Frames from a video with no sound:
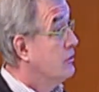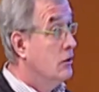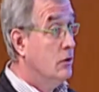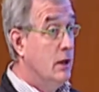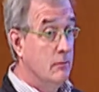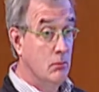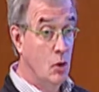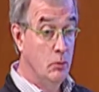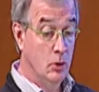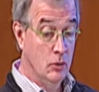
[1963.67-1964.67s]
So you could have
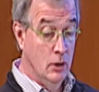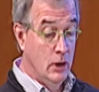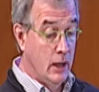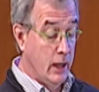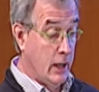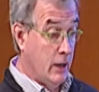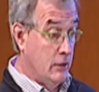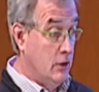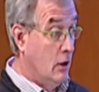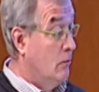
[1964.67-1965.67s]
mobile
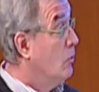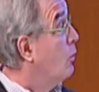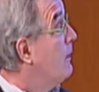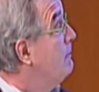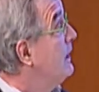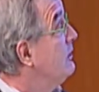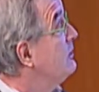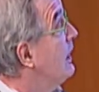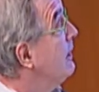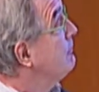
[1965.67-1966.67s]
and um,
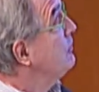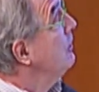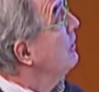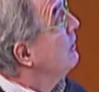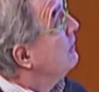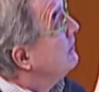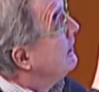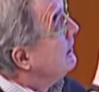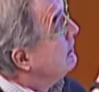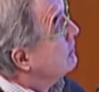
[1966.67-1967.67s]
web-based apps the
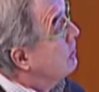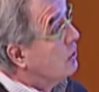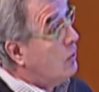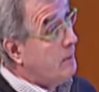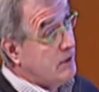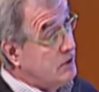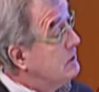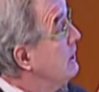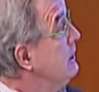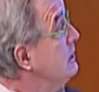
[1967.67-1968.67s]
data could go up as
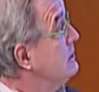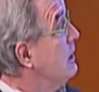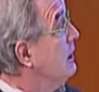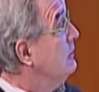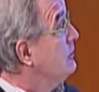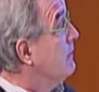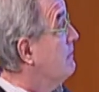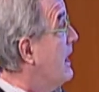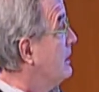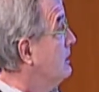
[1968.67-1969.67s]
study designs, come
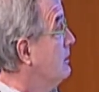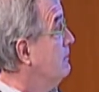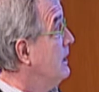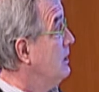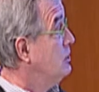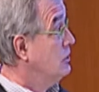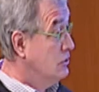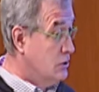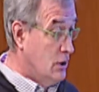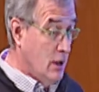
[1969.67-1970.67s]
back to the
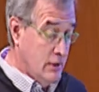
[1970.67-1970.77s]
patients.